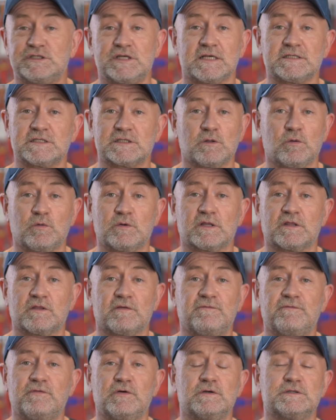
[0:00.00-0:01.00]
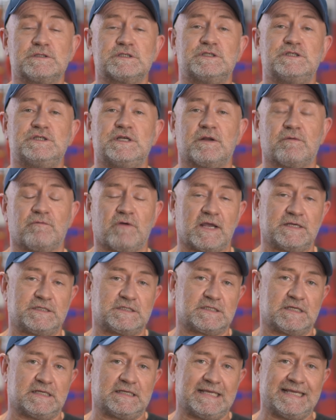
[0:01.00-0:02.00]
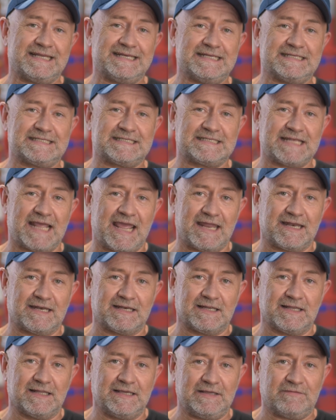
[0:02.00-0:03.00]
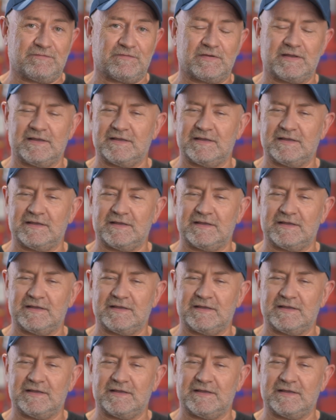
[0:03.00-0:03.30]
just look at the first generation Nissan Leaf,